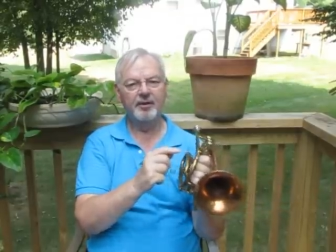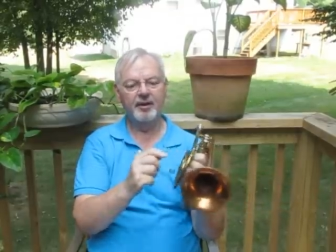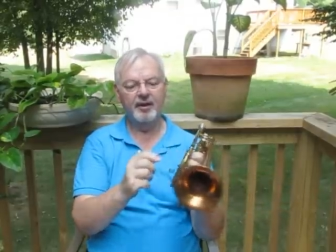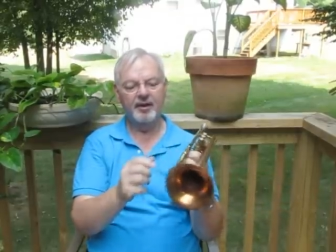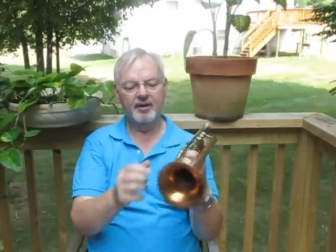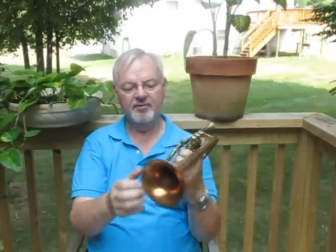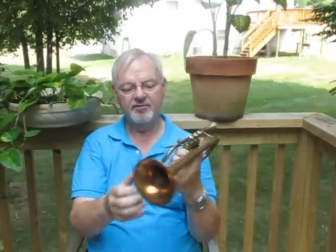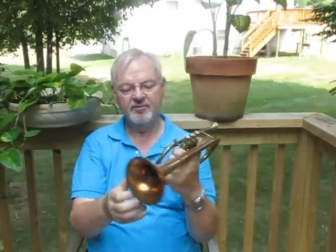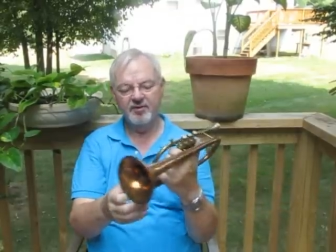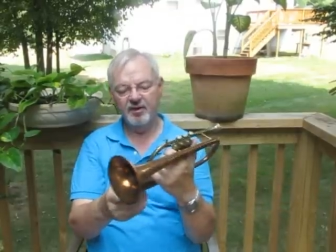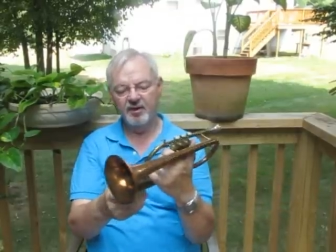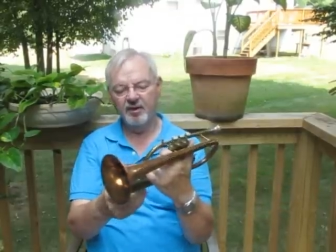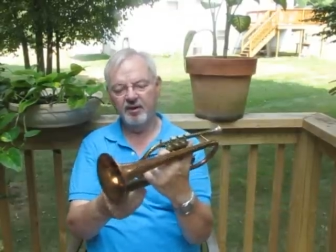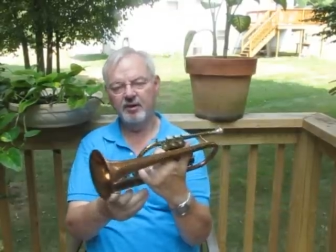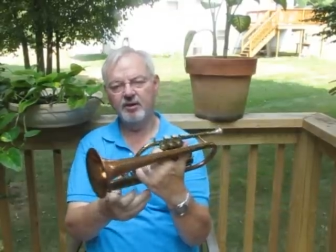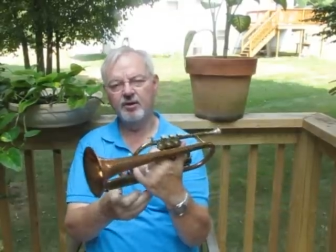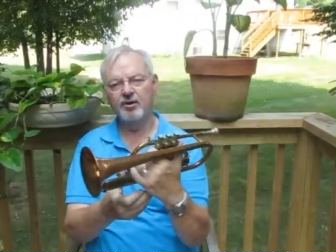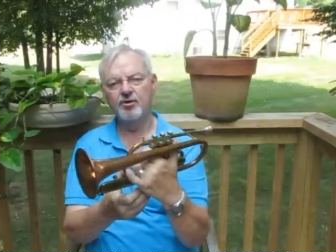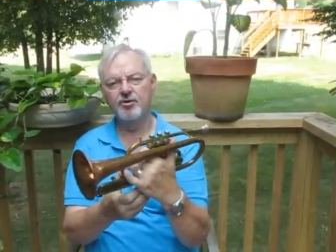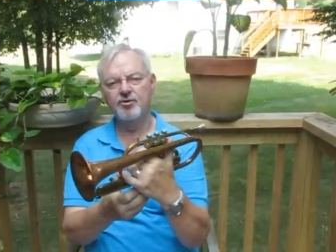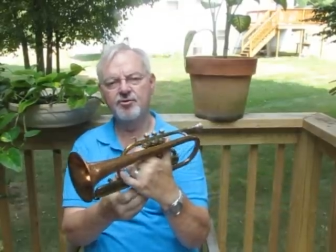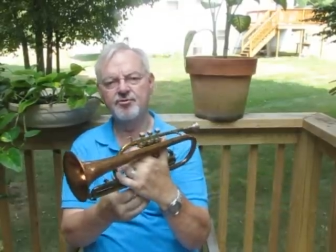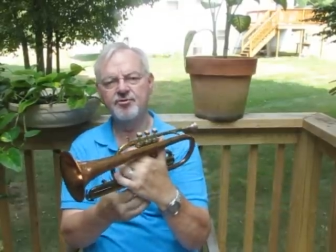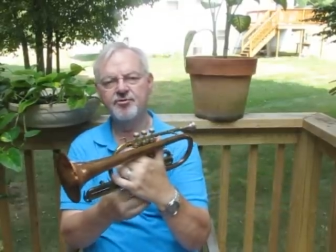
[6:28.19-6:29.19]
until it
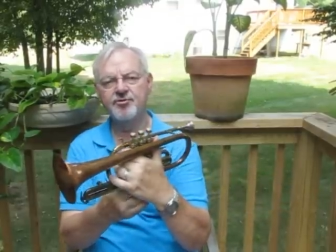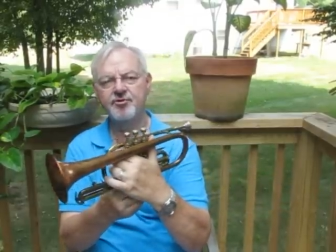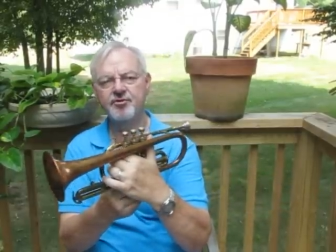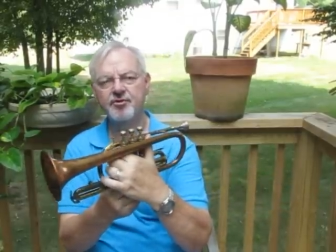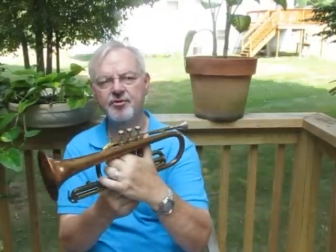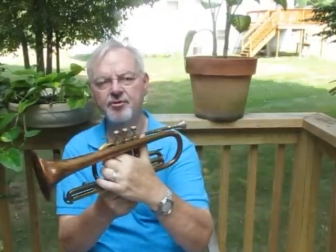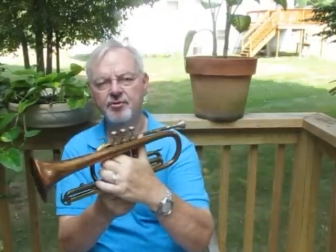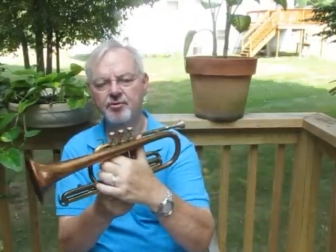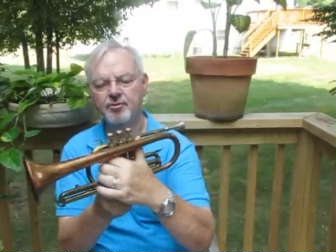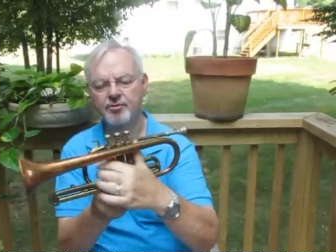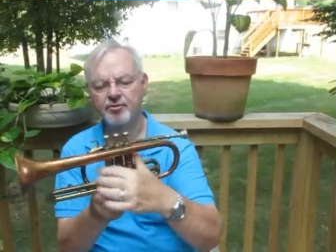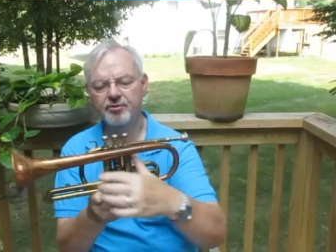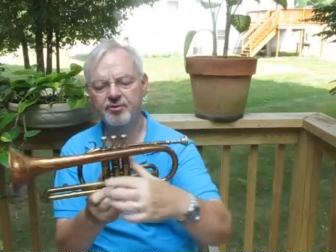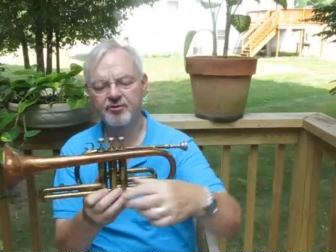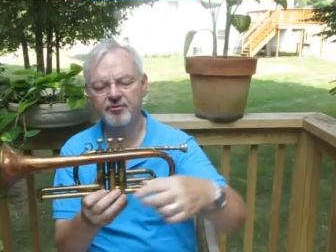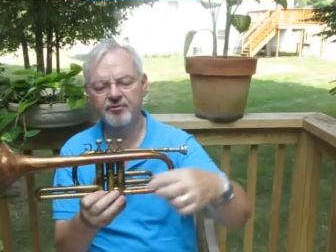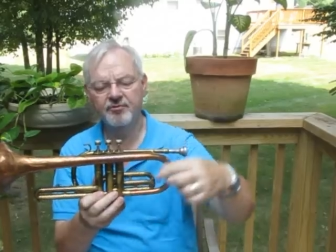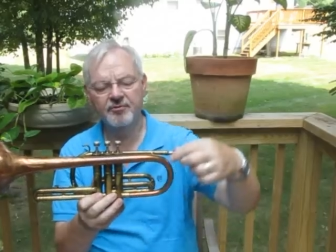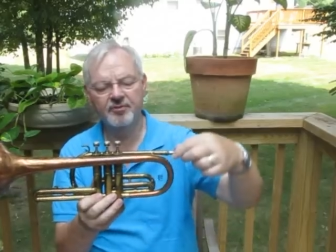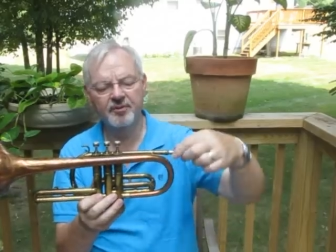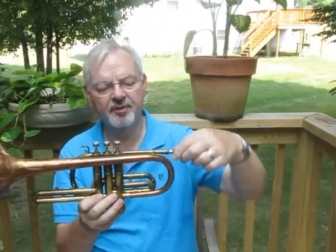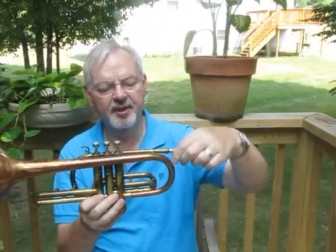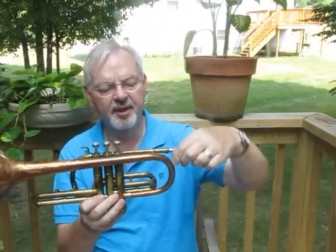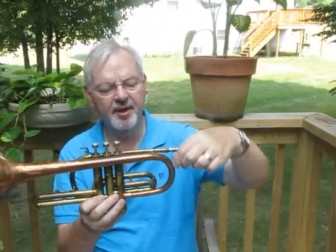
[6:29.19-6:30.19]
goes to the
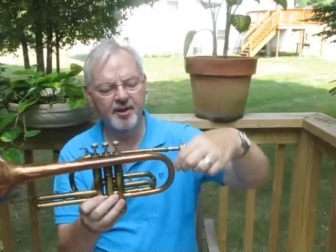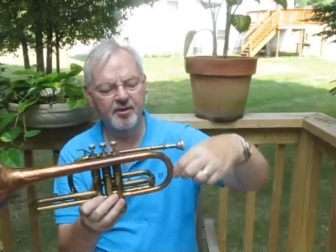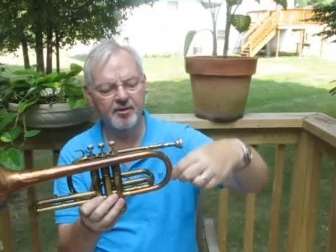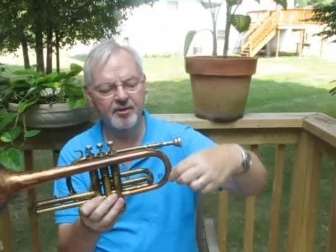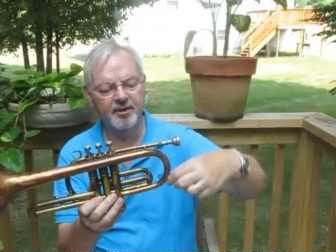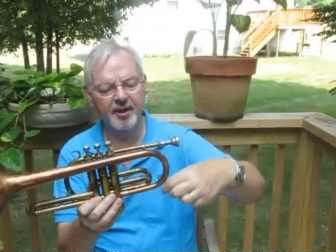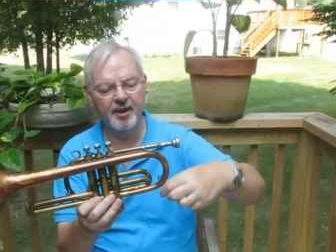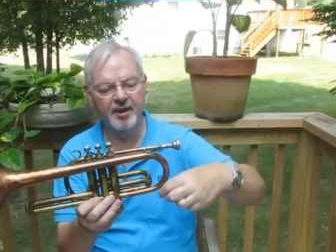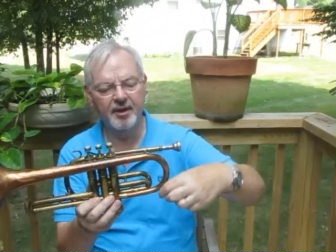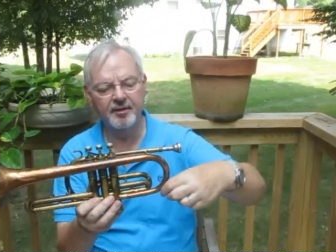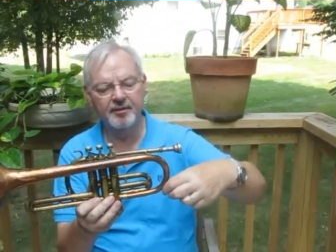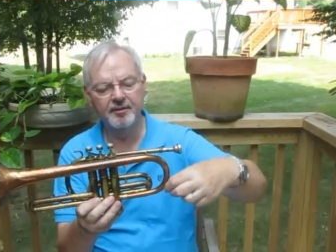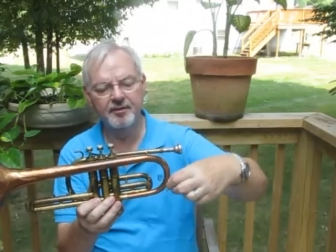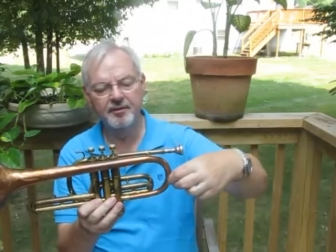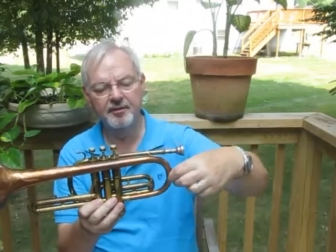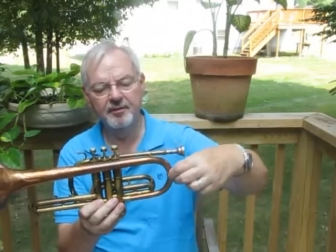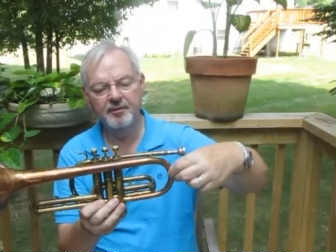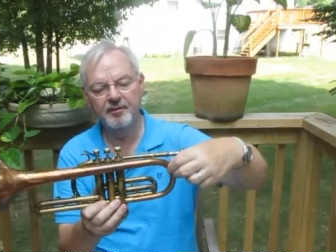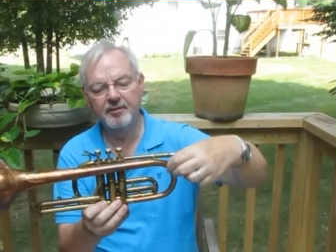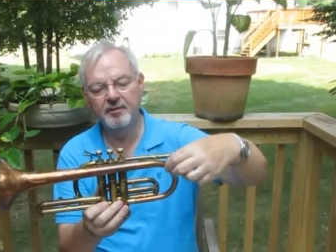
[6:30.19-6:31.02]
flared end,